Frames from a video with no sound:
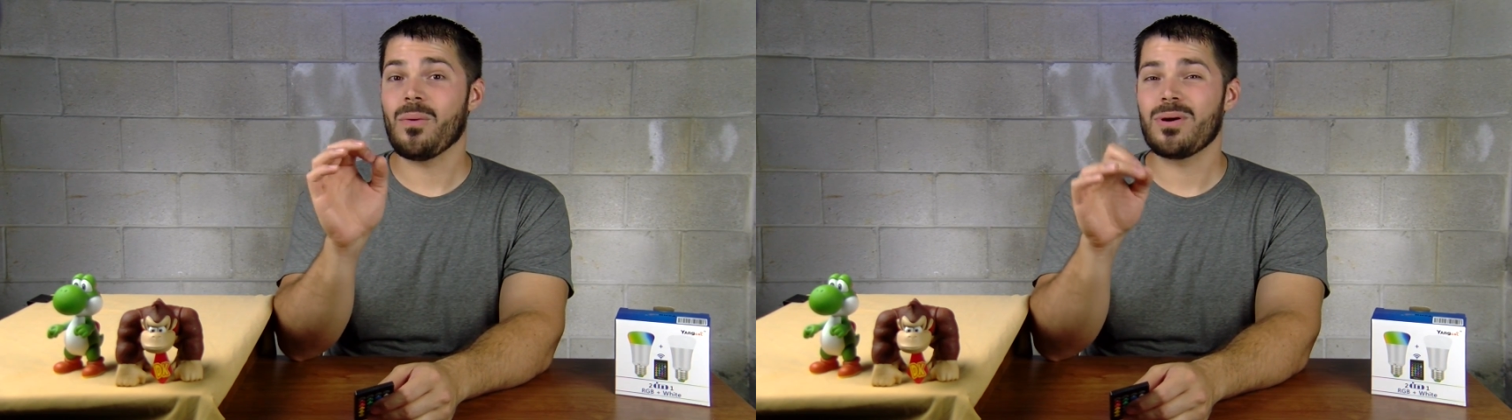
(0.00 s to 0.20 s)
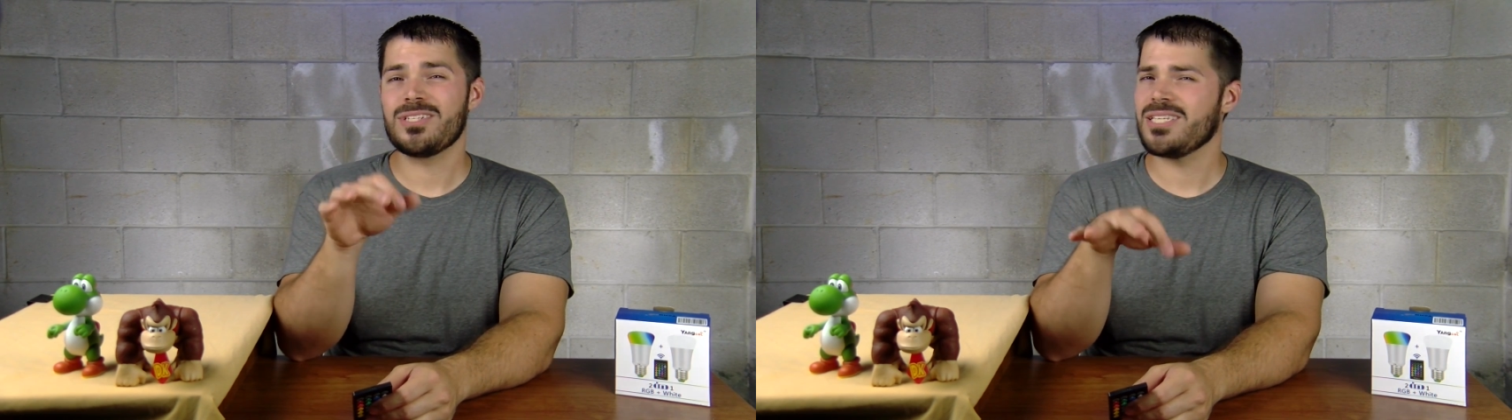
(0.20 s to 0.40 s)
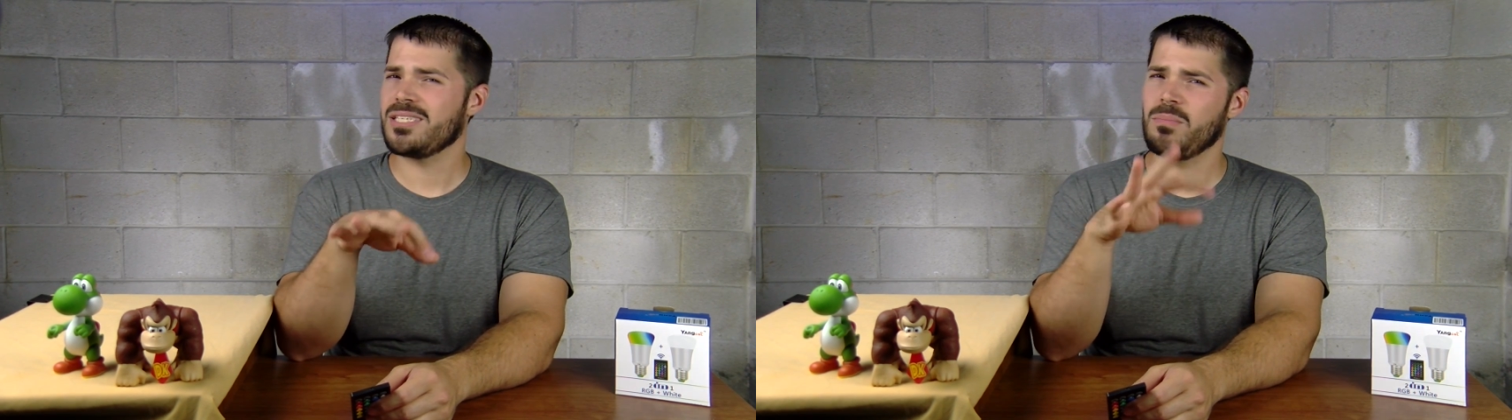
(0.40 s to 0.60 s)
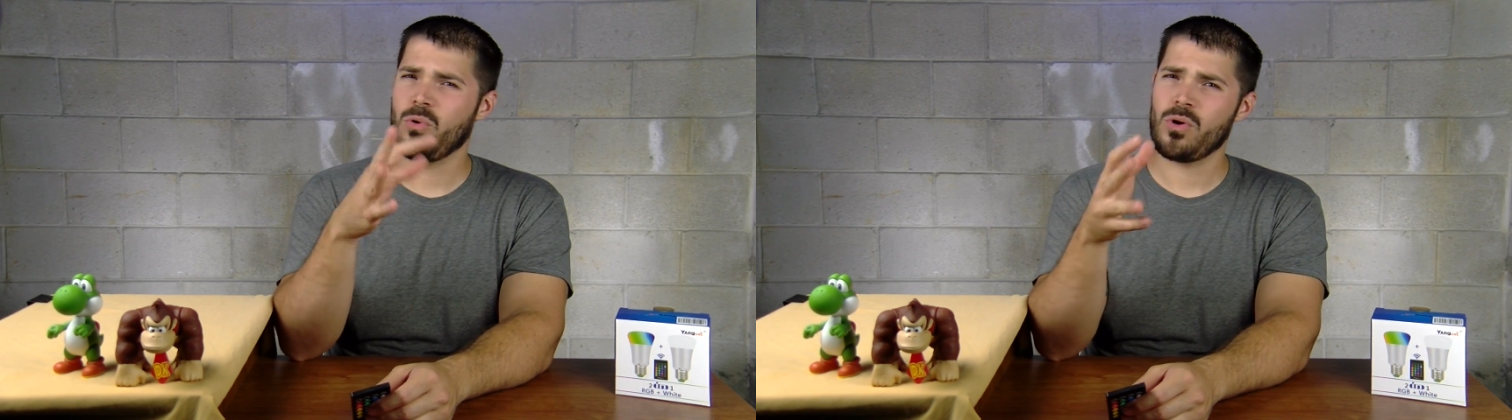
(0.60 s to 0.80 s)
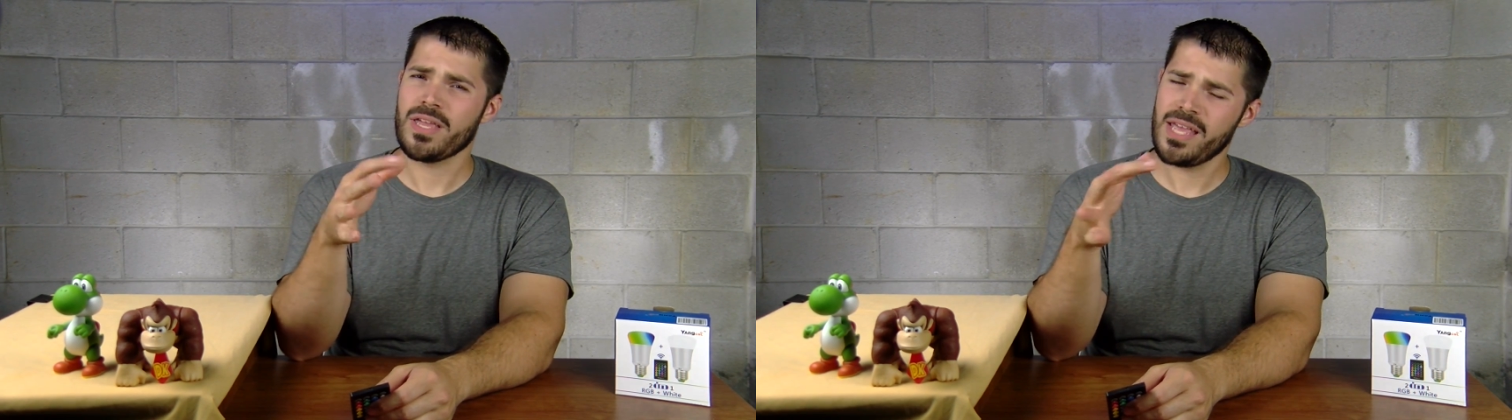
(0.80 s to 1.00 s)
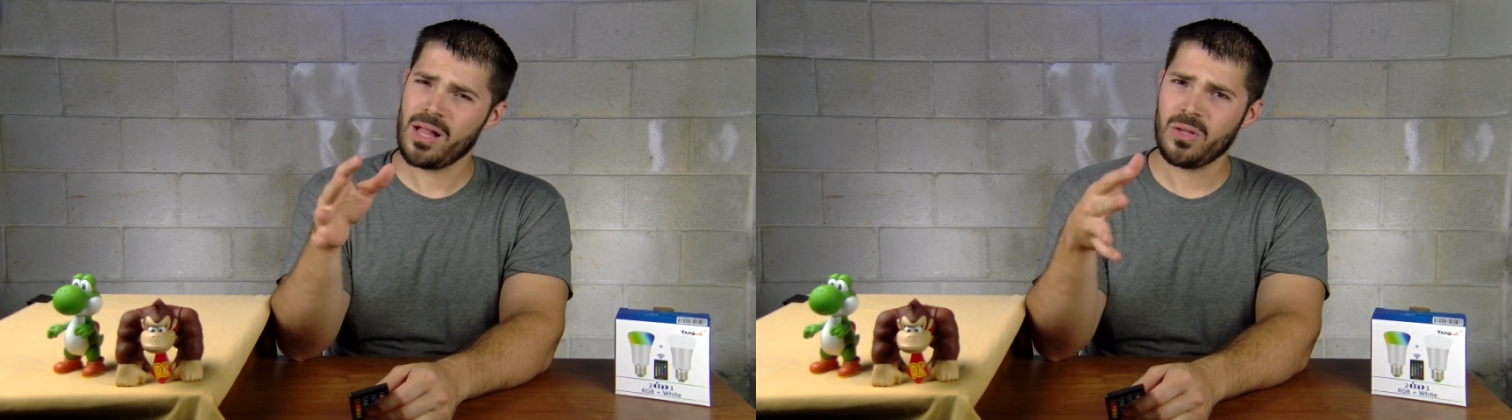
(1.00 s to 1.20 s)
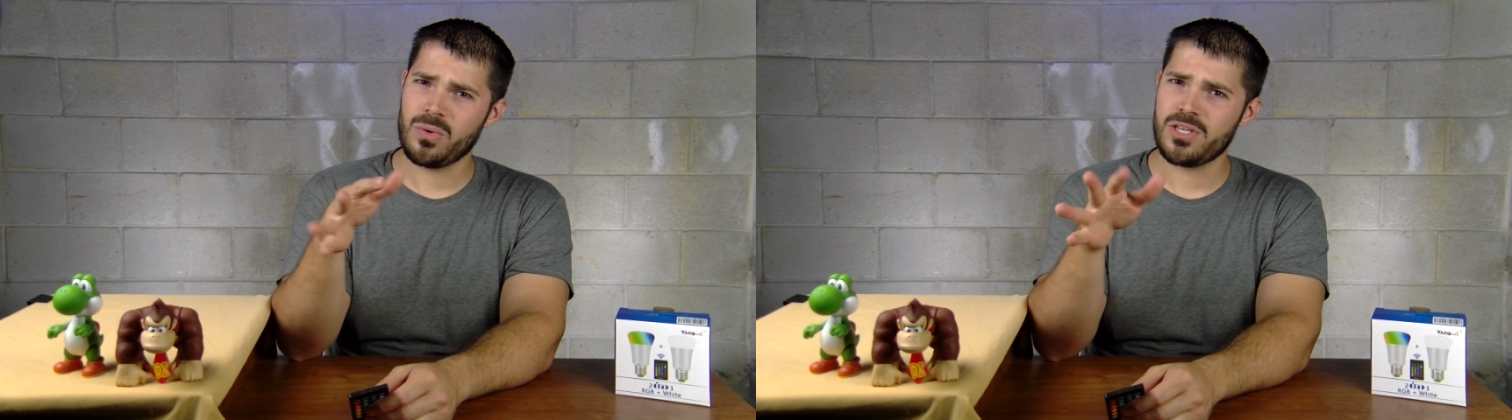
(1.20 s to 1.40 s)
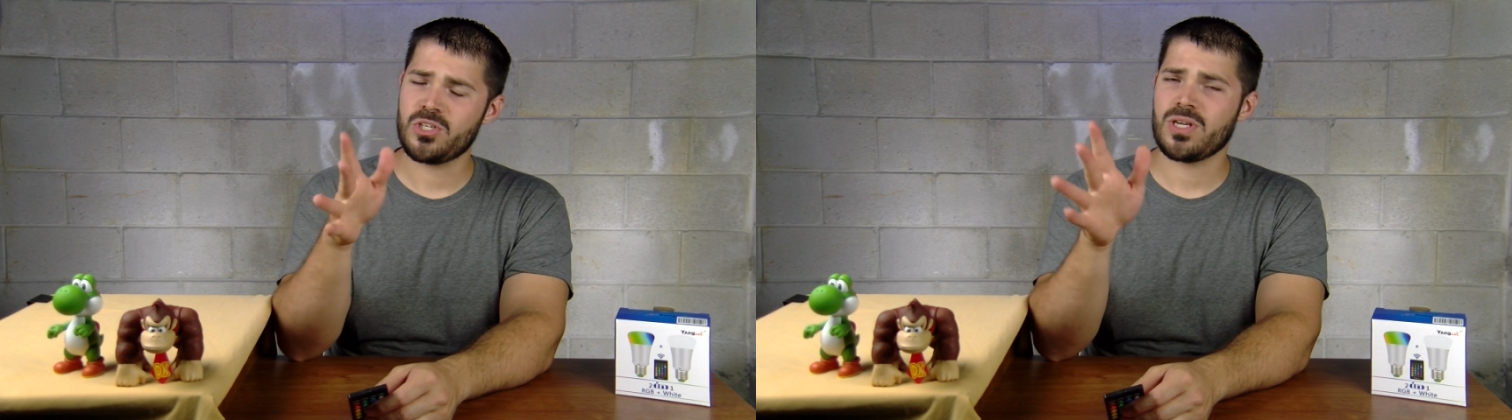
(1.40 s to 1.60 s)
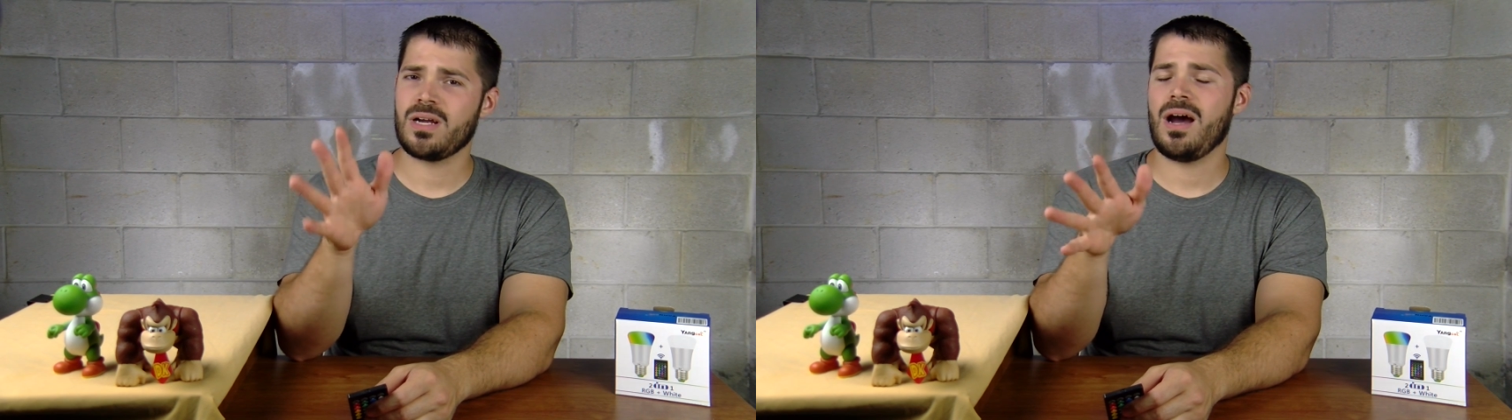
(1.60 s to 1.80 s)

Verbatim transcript: which is the more yellowish